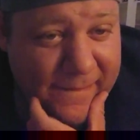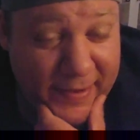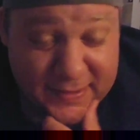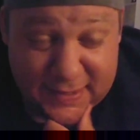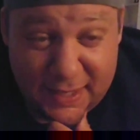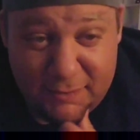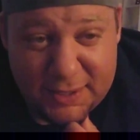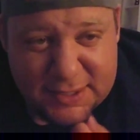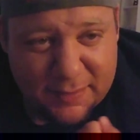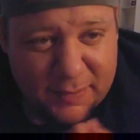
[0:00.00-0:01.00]
Now, see, I
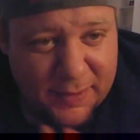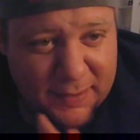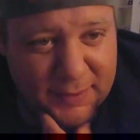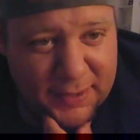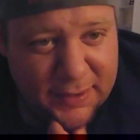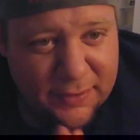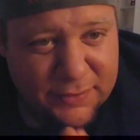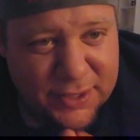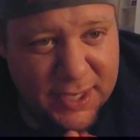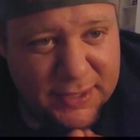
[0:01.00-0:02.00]
watch MMA, but I don't know
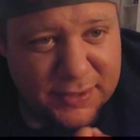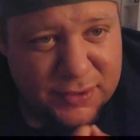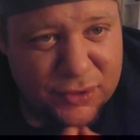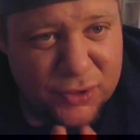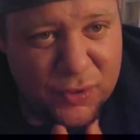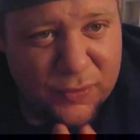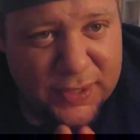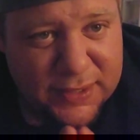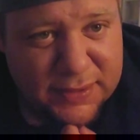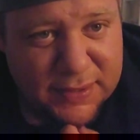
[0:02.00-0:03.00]
who John Jones
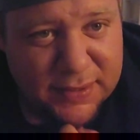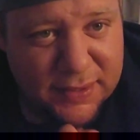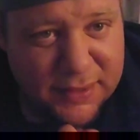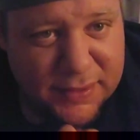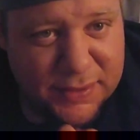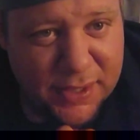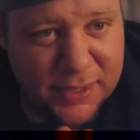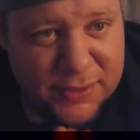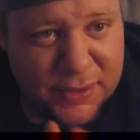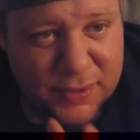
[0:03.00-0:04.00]
is.
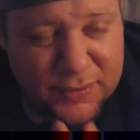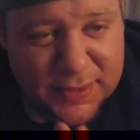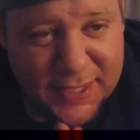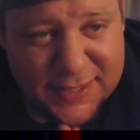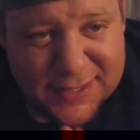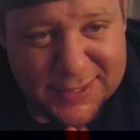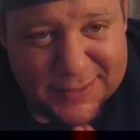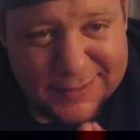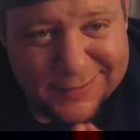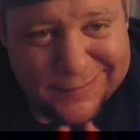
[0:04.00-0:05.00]
John Jones. I
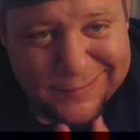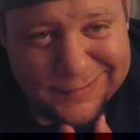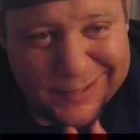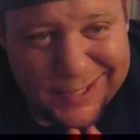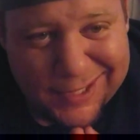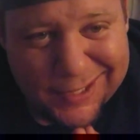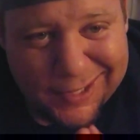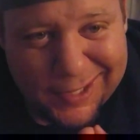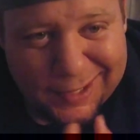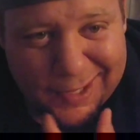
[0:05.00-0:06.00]
just get
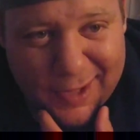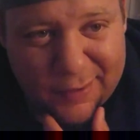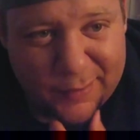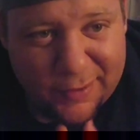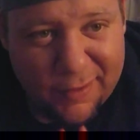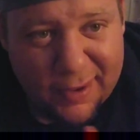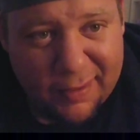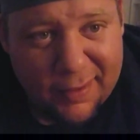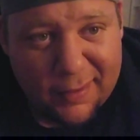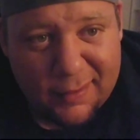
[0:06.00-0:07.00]
into, like, Conor
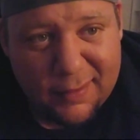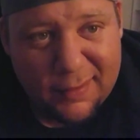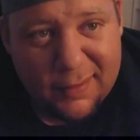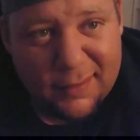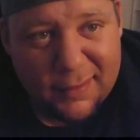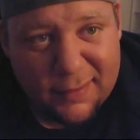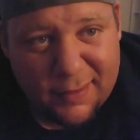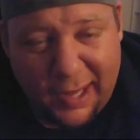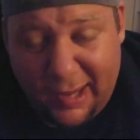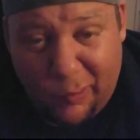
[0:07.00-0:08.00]
McGregor.
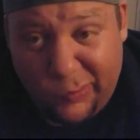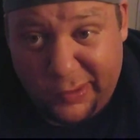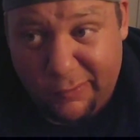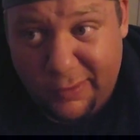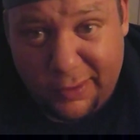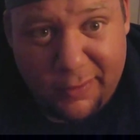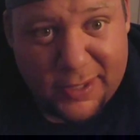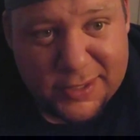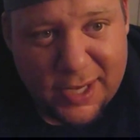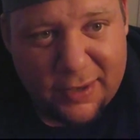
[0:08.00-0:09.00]
I only really
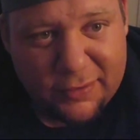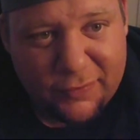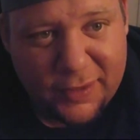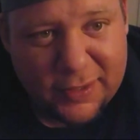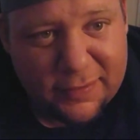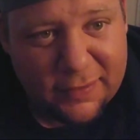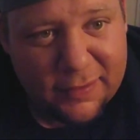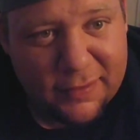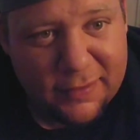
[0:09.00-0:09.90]
watch Conor's fights.